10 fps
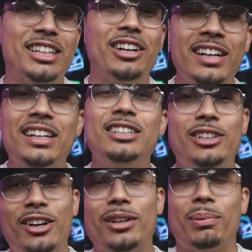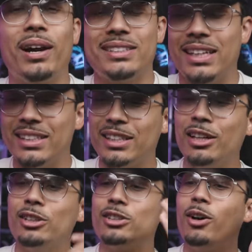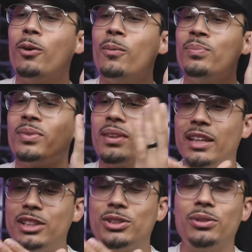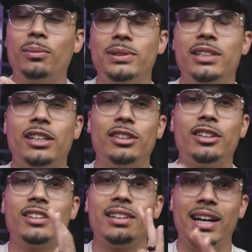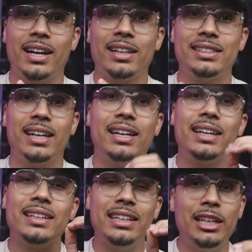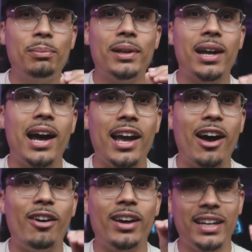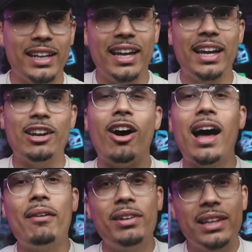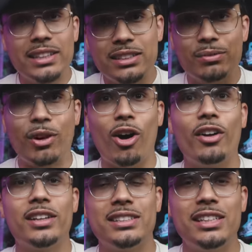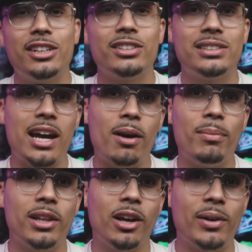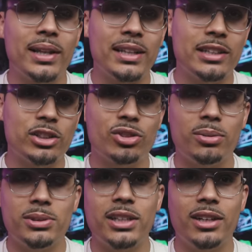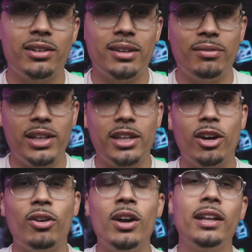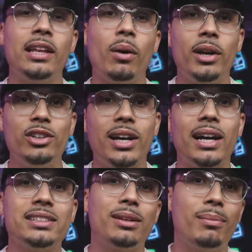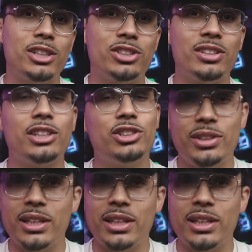You know, you know the process. So this shoe in particular, like I said, keep an eye out. And again, I'll have a list of all the sneakers down below in the description here in the video. That way you guys can make sure that you